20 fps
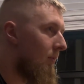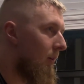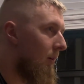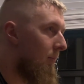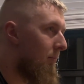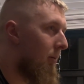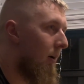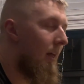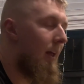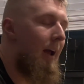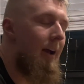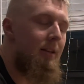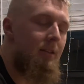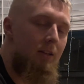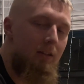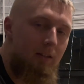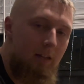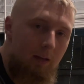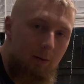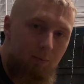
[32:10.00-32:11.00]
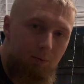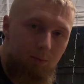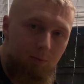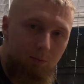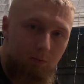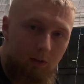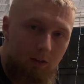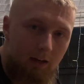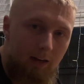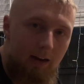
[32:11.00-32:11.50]
But it has a deep
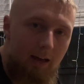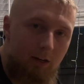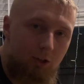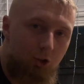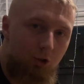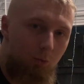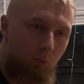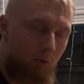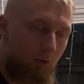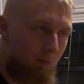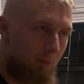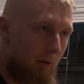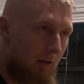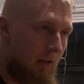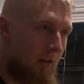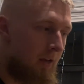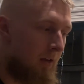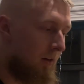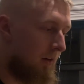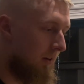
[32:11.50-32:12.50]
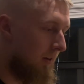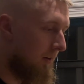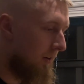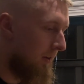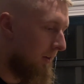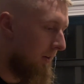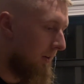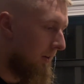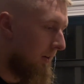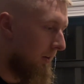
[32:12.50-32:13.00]
connection with me,
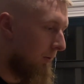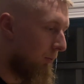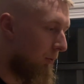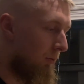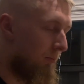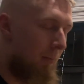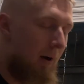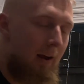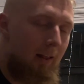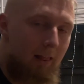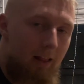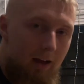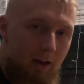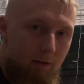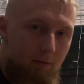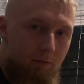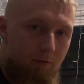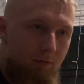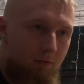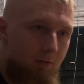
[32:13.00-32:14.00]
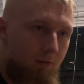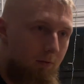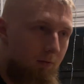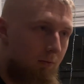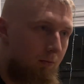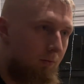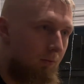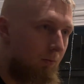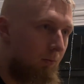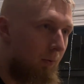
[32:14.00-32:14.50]
with my life,
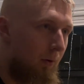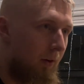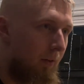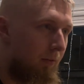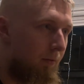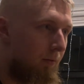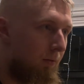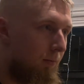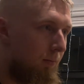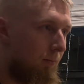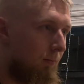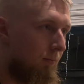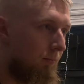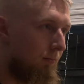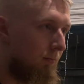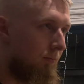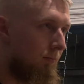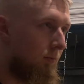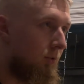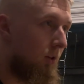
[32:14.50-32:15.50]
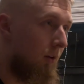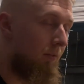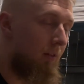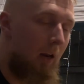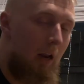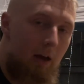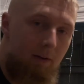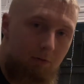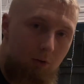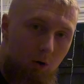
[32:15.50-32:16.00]
with stuff that
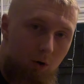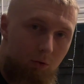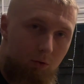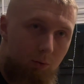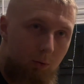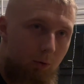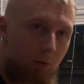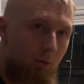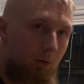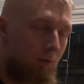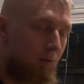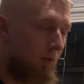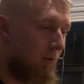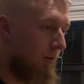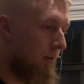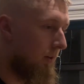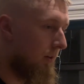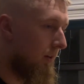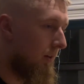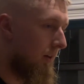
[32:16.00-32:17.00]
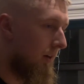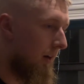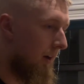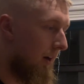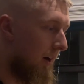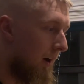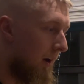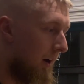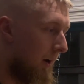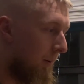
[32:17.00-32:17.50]
I've gone through,
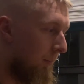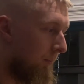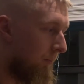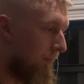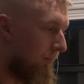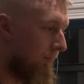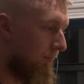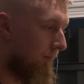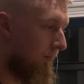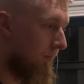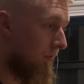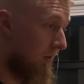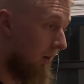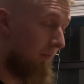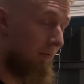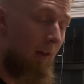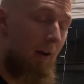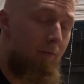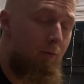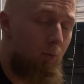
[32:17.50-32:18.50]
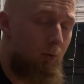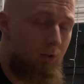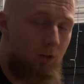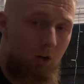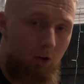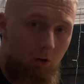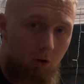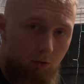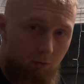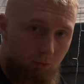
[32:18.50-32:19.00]
stuff that everyone's going
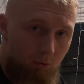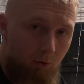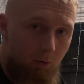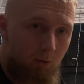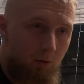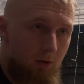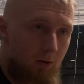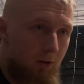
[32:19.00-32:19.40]
to go through.